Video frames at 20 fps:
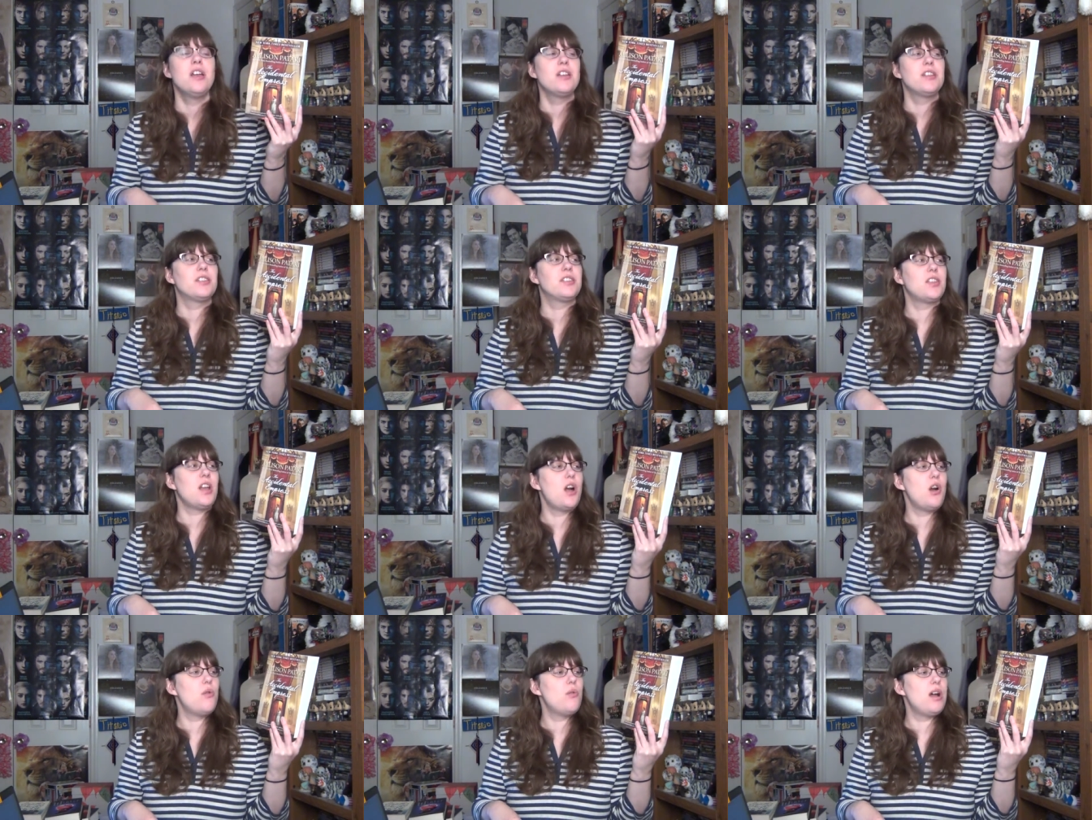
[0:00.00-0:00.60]

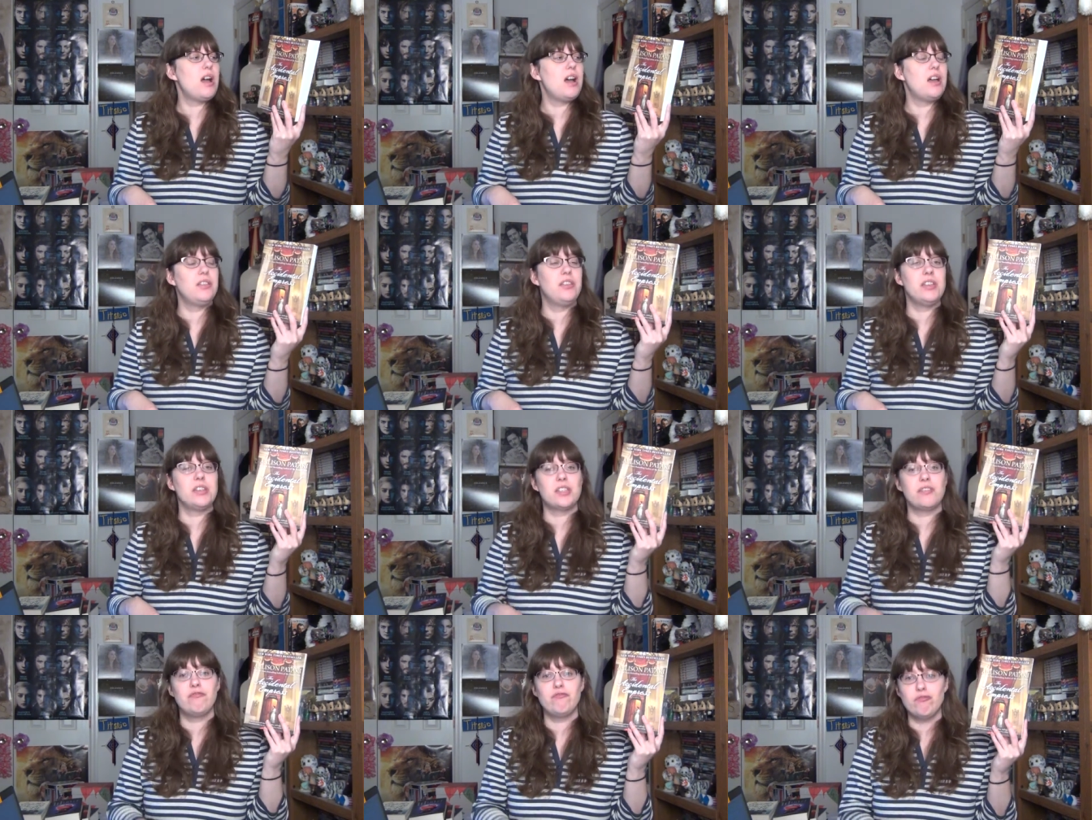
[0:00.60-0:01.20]
So uh,
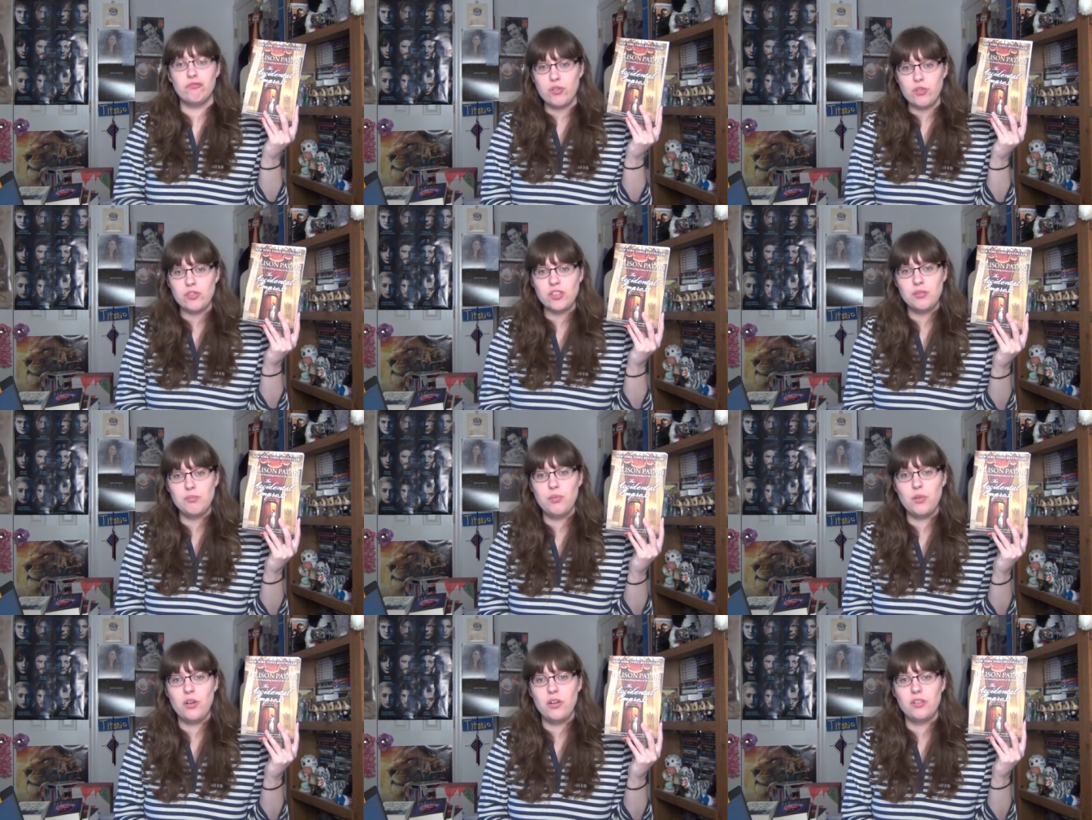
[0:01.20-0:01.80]
this
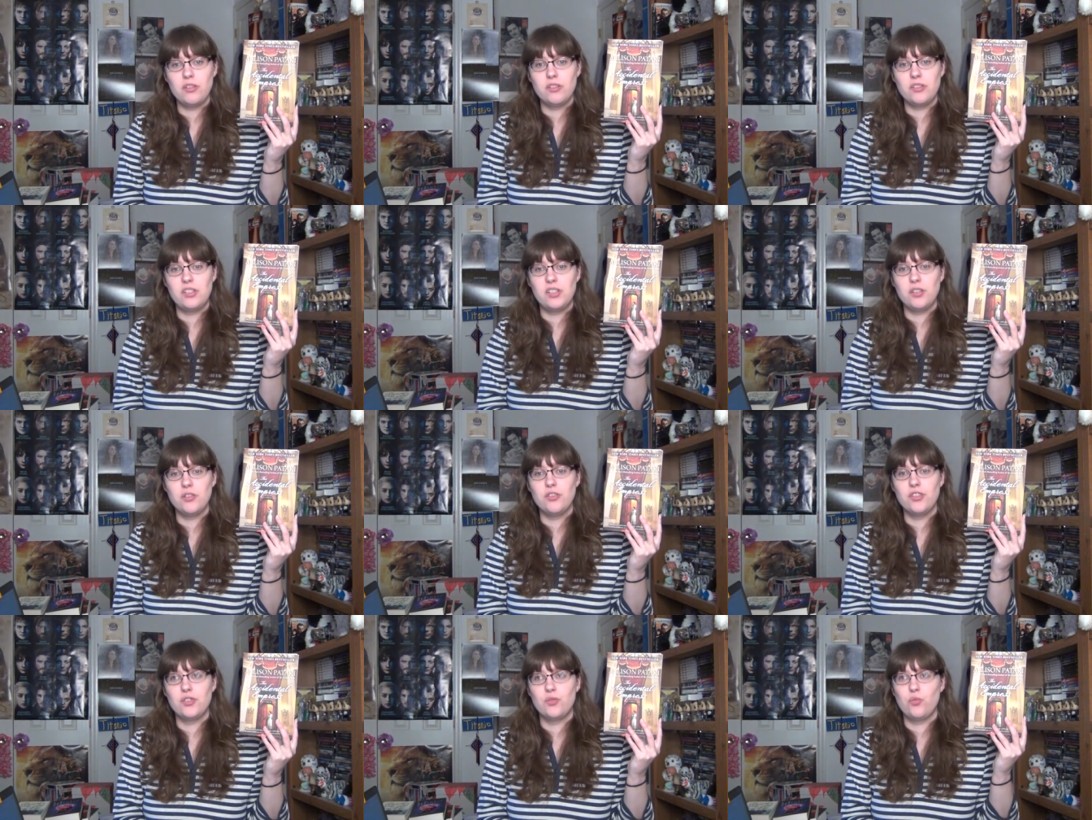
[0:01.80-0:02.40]
first book
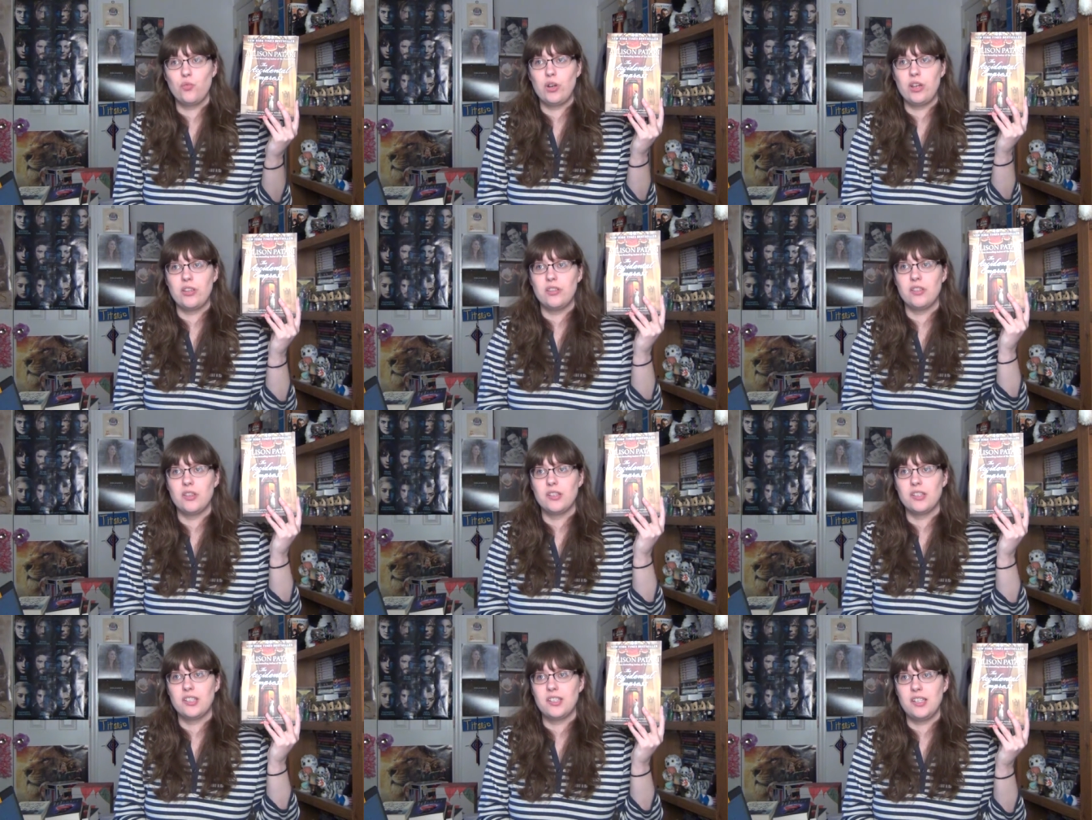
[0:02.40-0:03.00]
deals
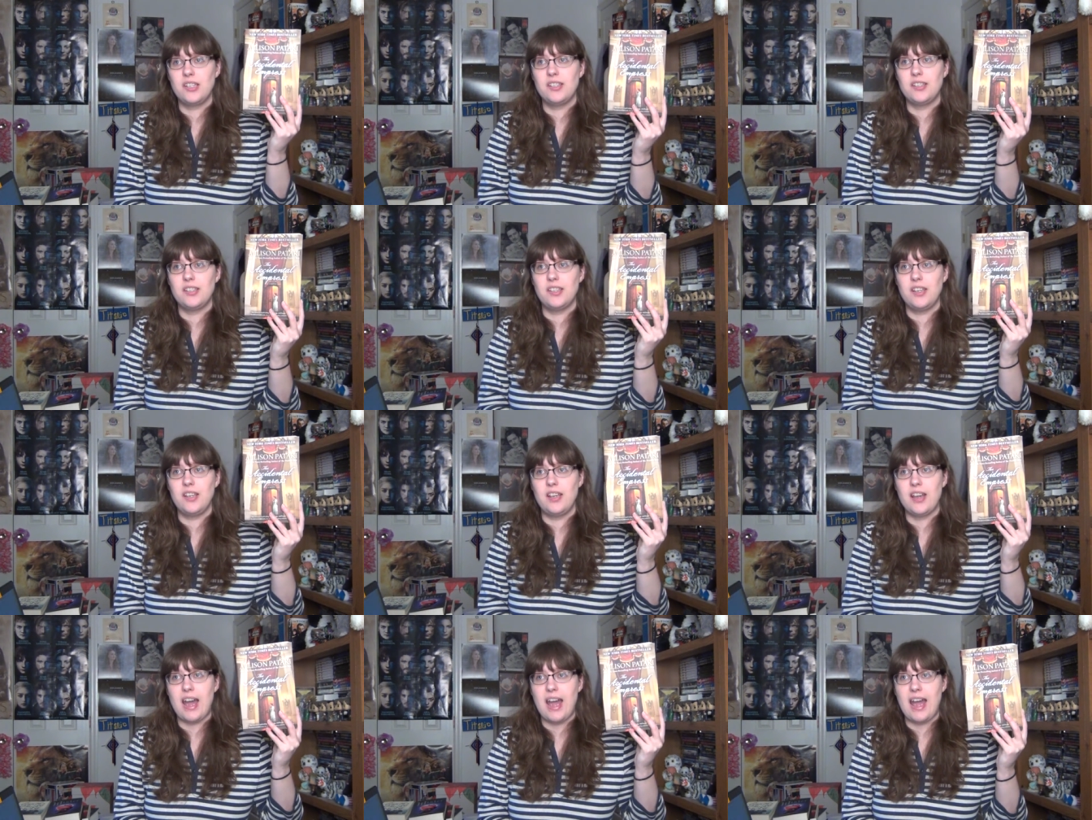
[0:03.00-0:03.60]
with
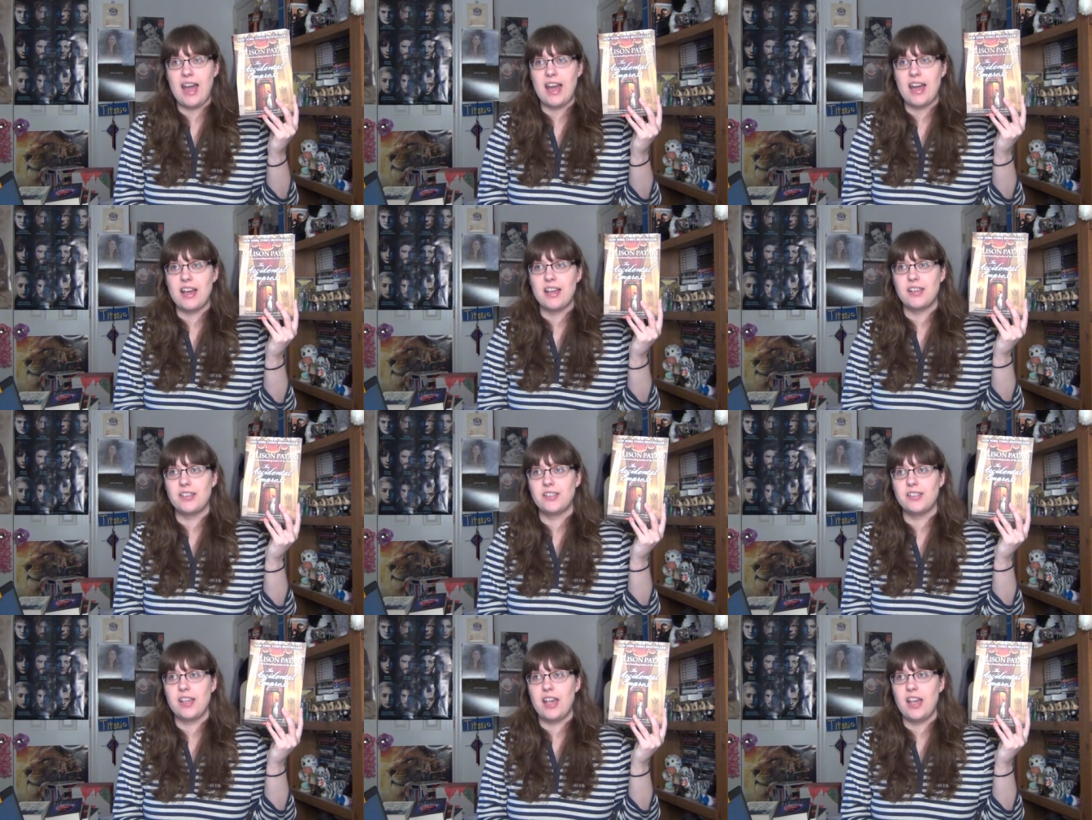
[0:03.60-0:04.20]
Cece
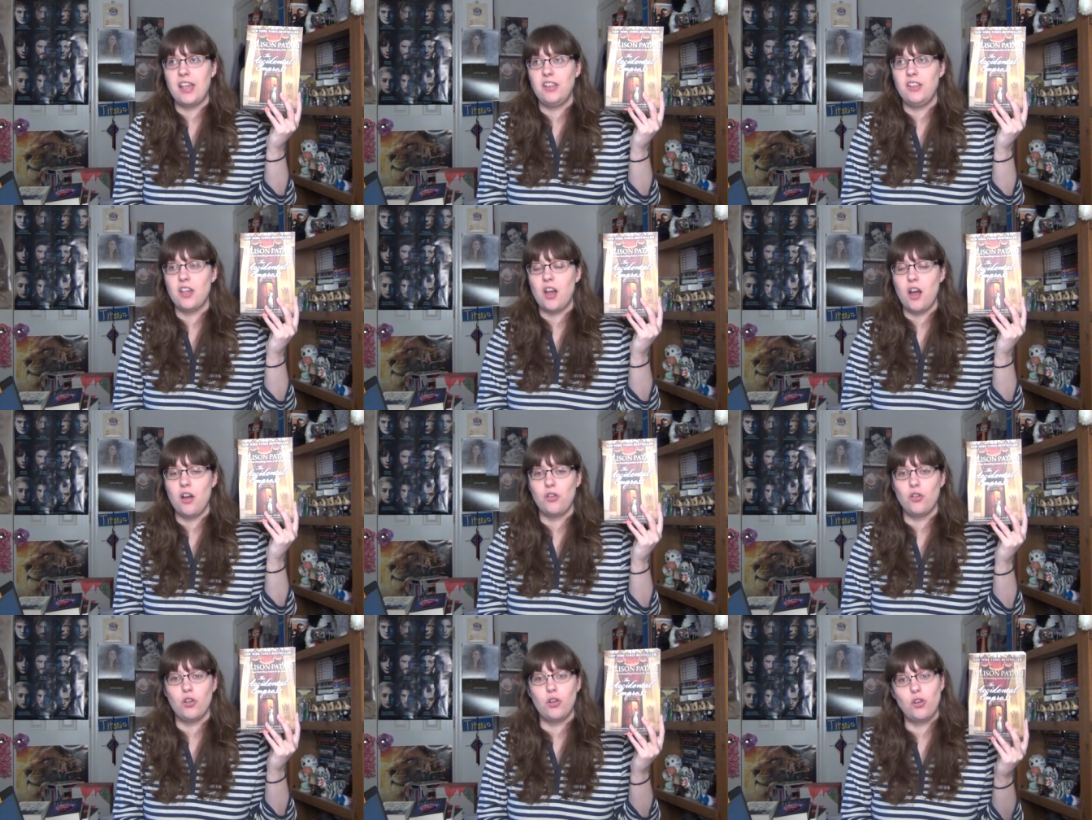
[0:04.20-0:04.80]
as a
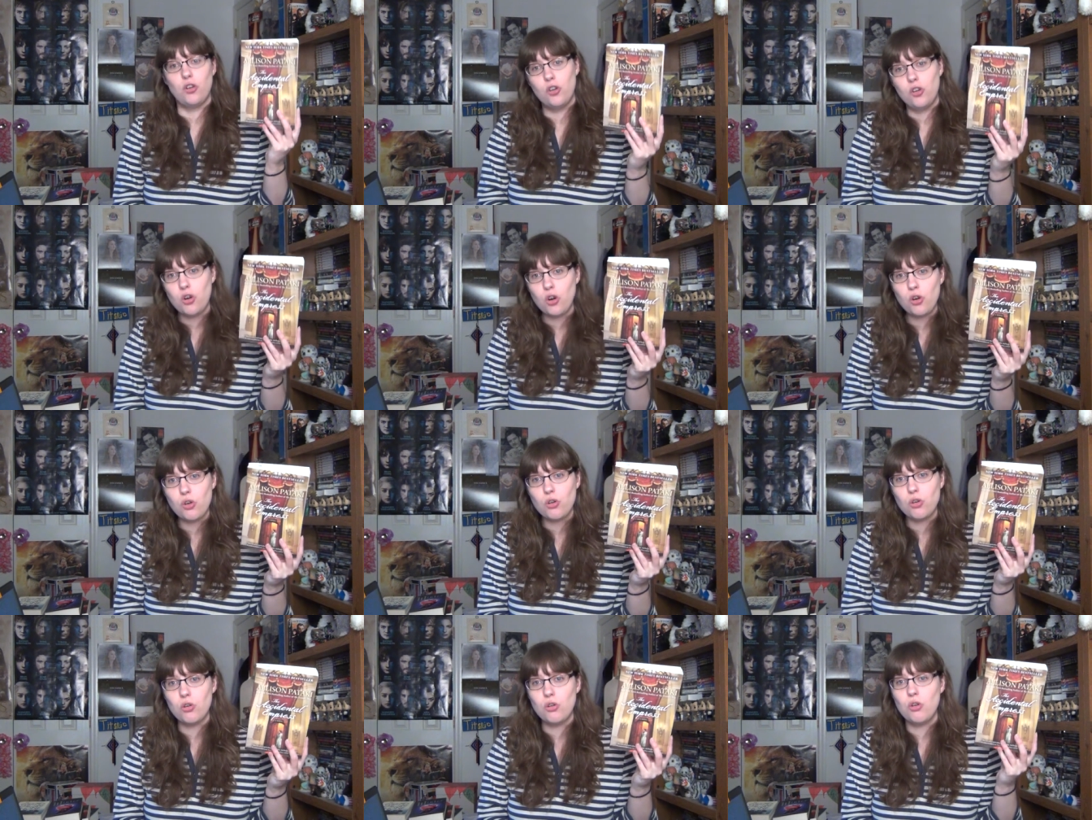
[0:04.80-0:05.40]
young
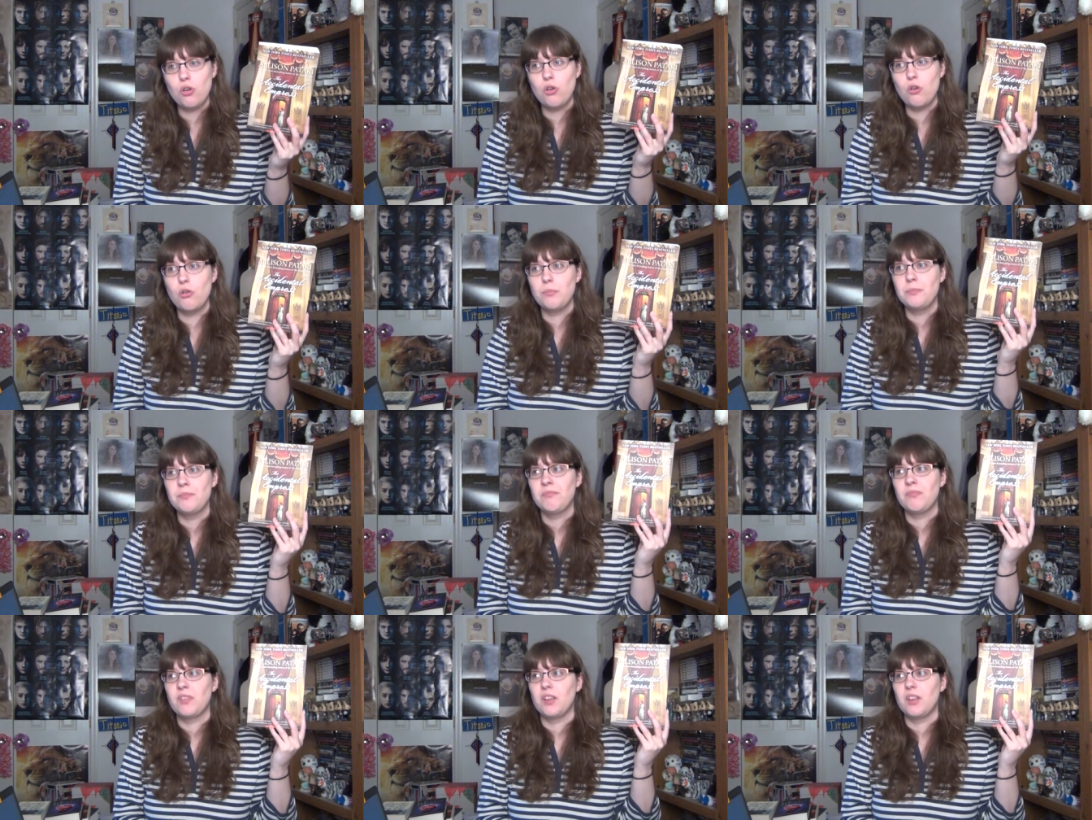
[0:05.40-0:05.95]
girl,